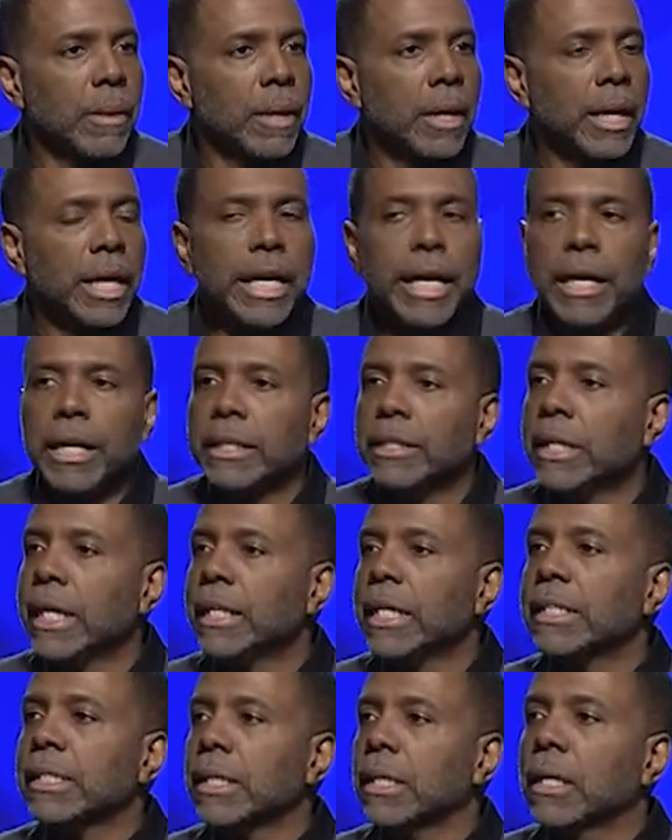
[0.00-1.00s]
He,
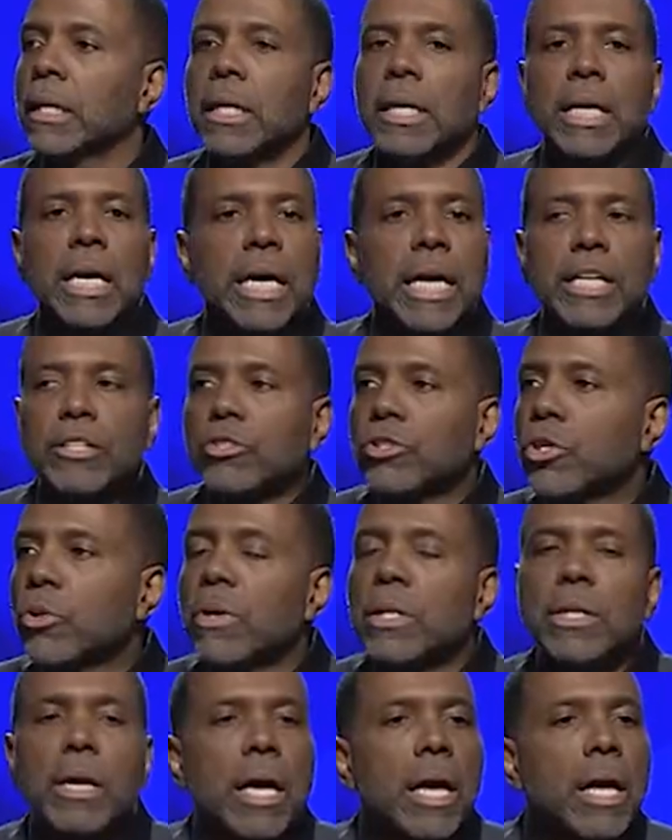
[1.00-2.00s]
listen, He's
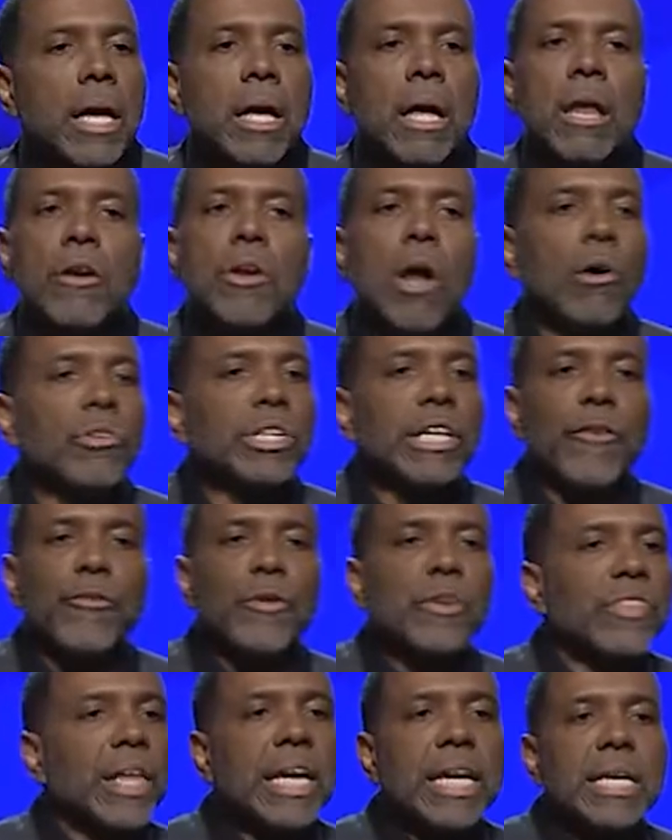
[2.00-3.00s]
doing no
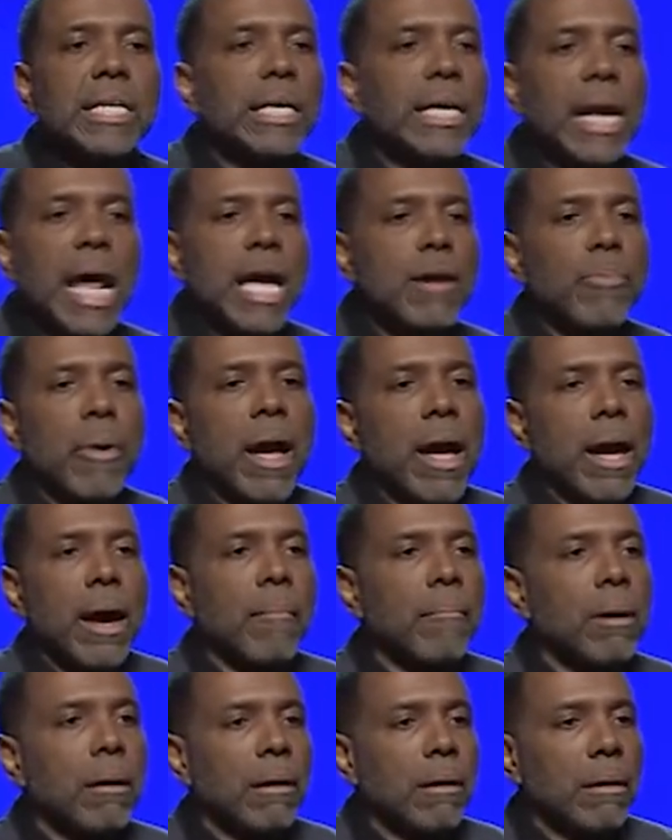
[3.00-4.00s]
different than He did
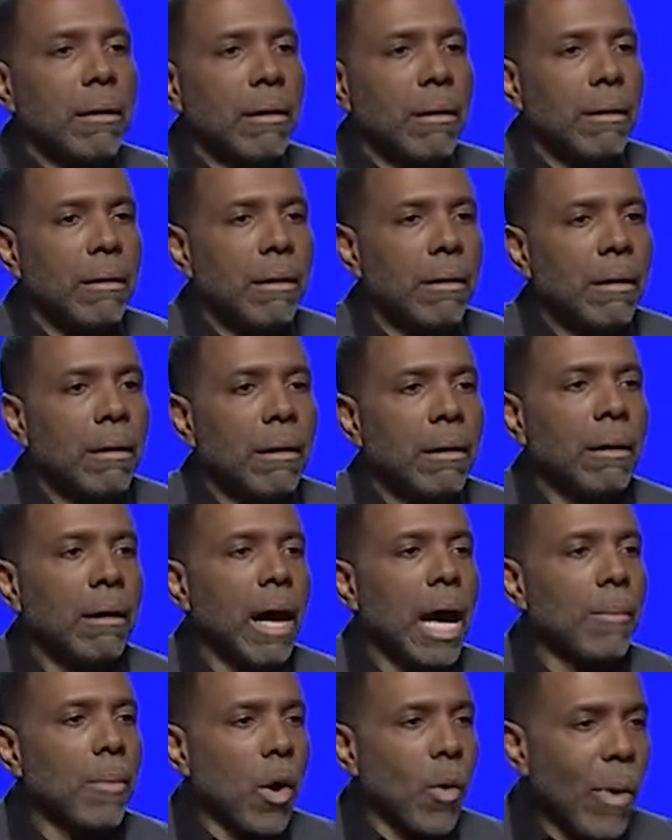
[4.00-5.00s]
Abraham.
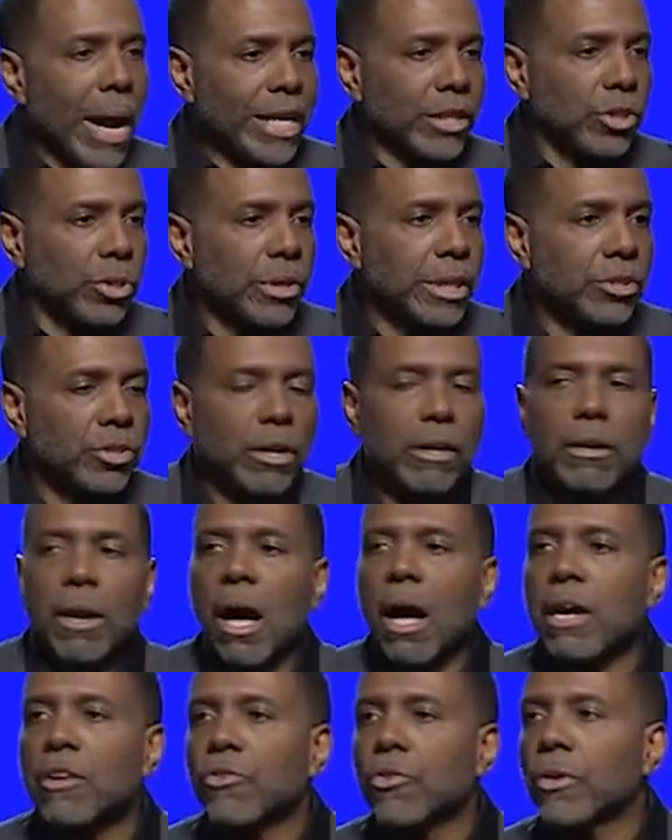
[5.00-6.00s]
I'm going to wait till he turn
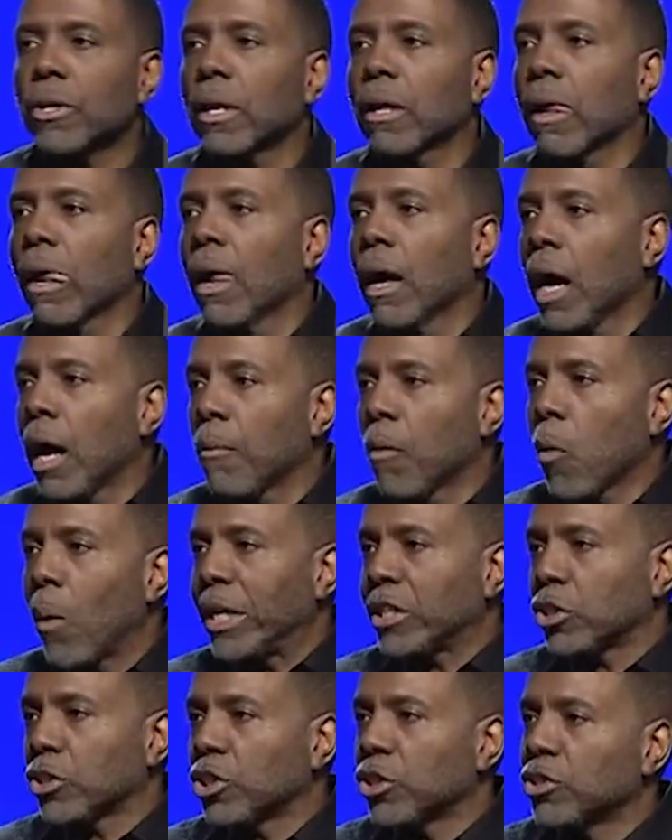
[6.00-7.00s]
100 I'm gonna
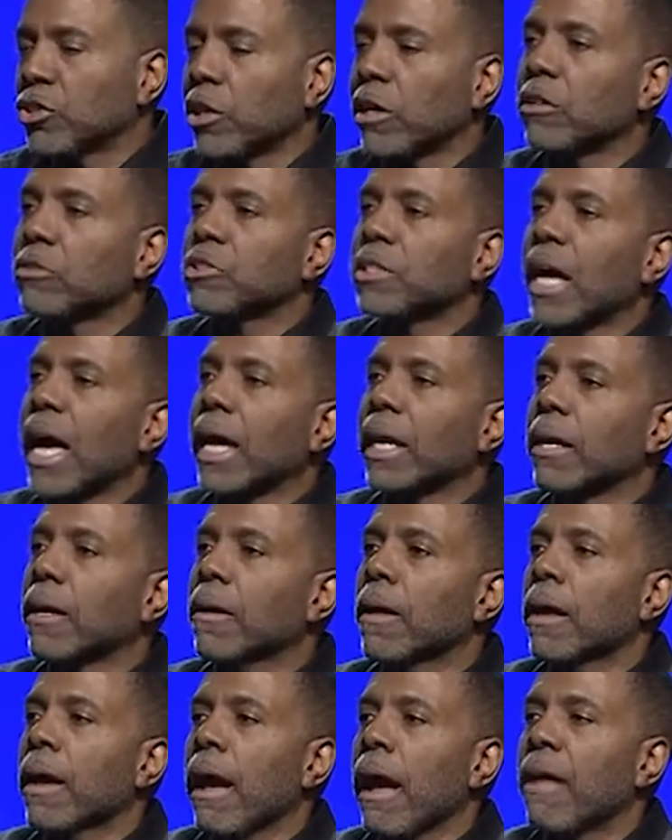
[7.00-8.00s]
wait till she turns 90,
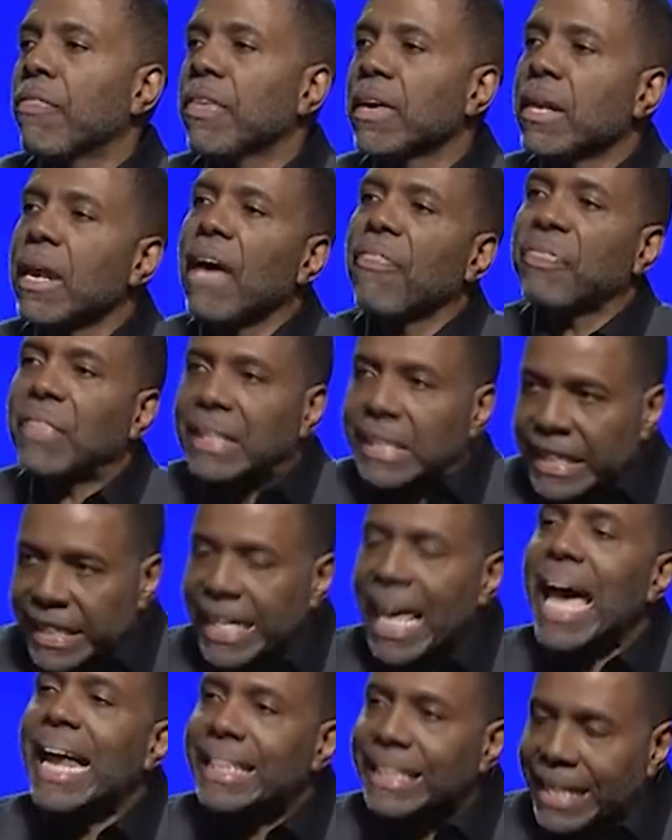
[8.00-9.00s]
and then at the
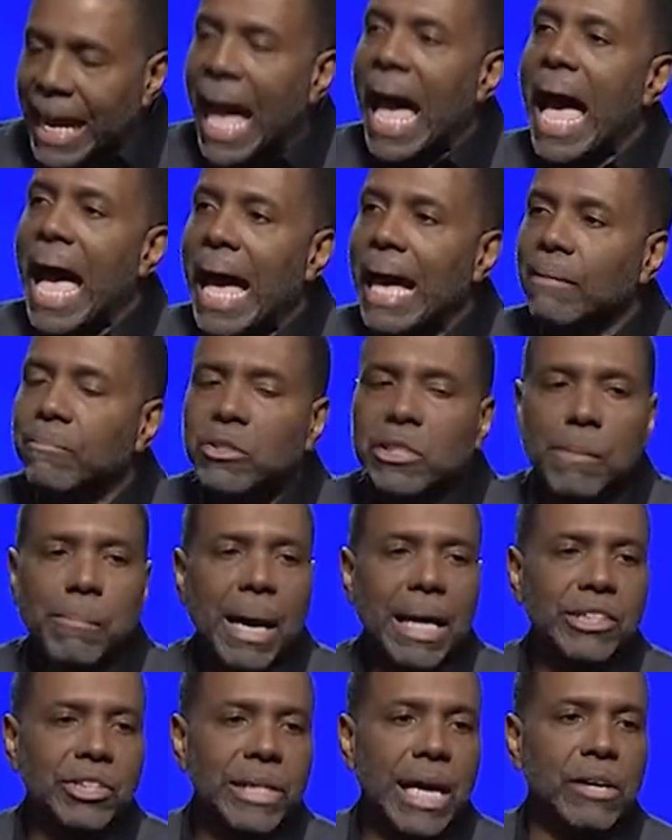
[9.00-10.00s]
set time,
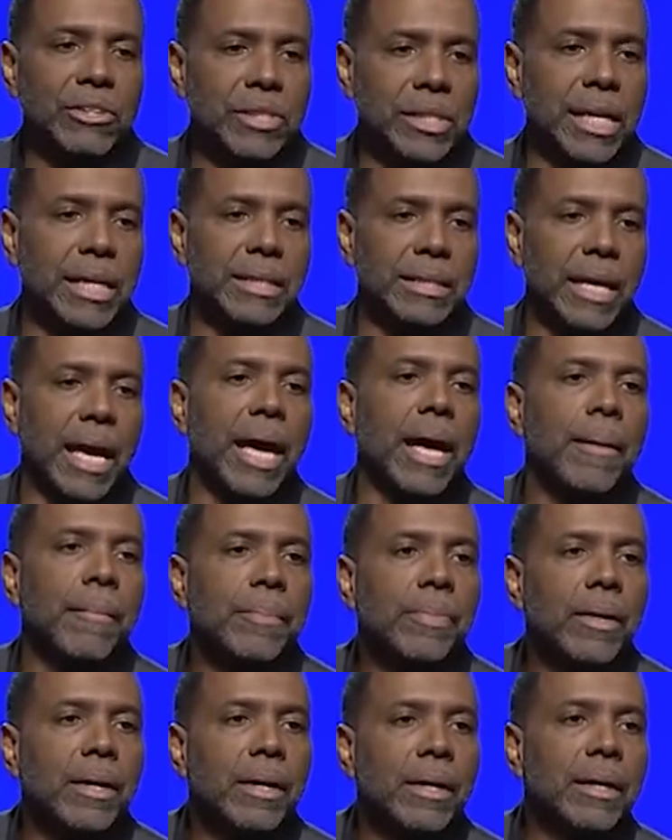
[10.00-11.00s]
somebody shout set time.
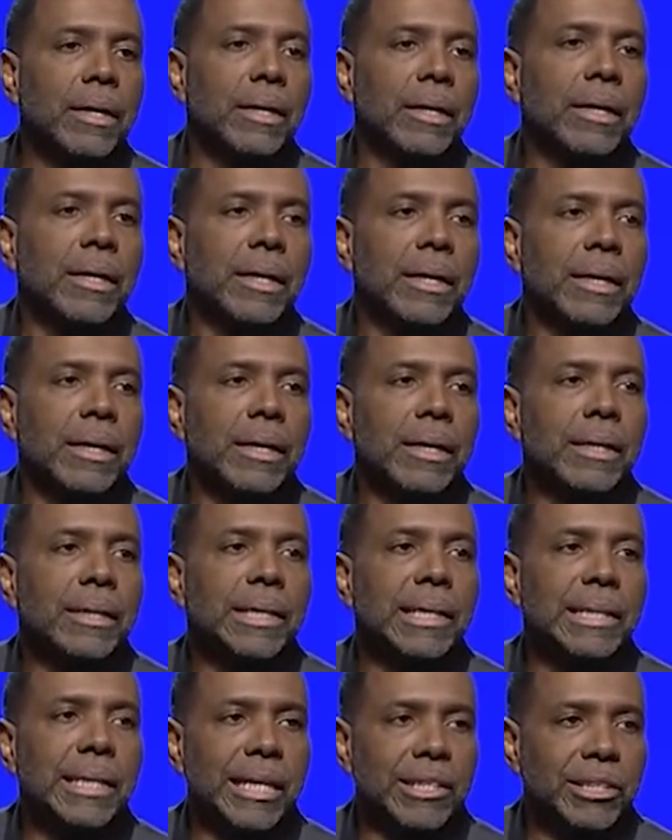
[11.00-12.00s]

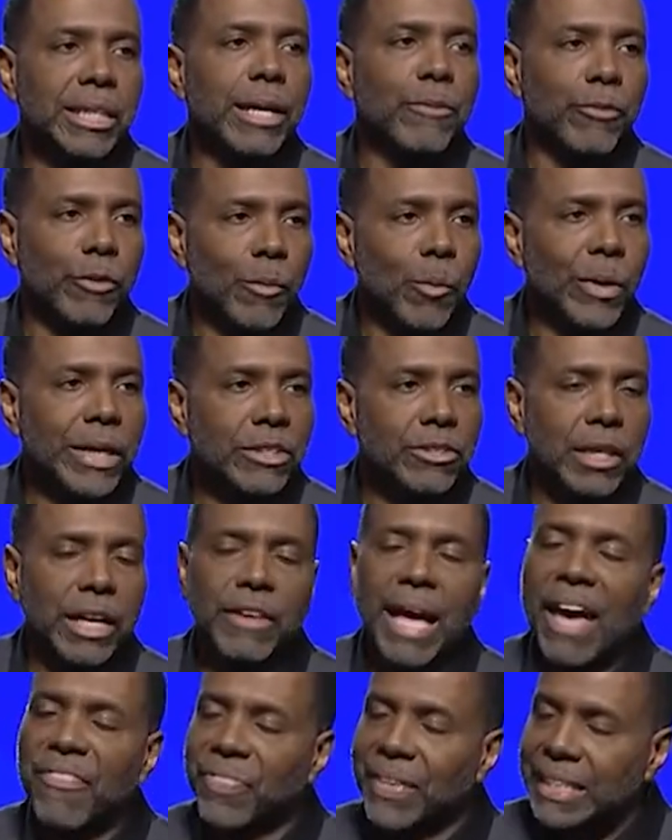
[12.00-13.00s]
Get that tape from Wednesday.
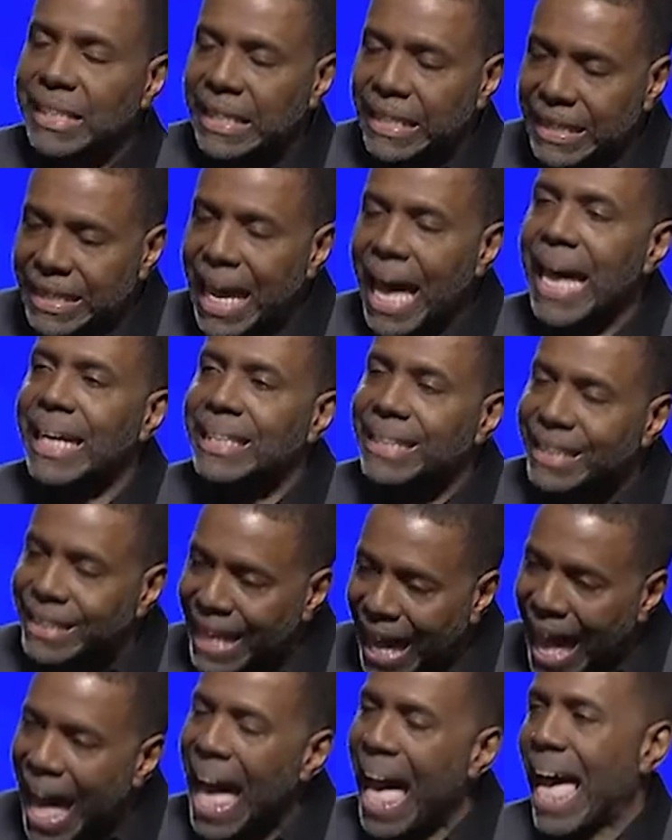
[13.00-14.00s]
At the set
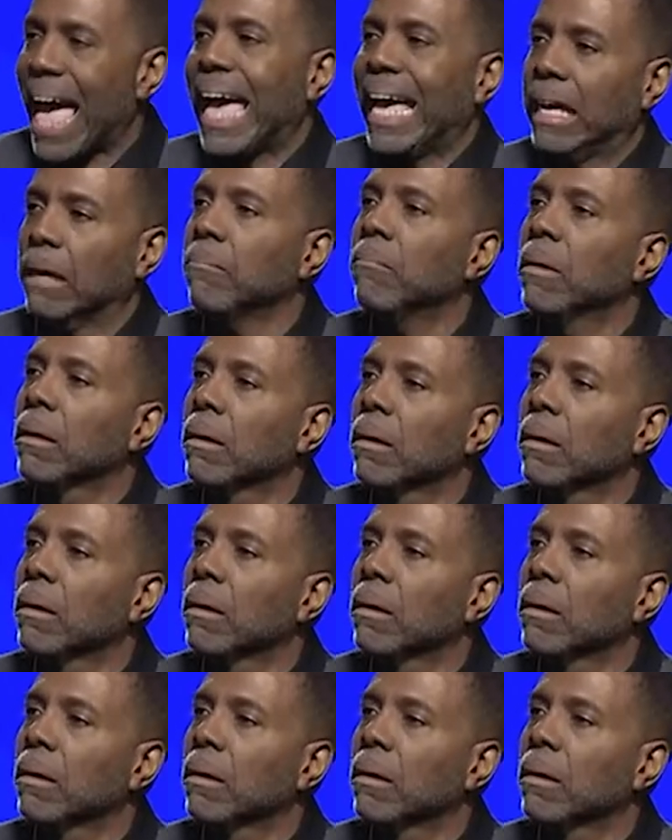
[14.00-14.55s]
time,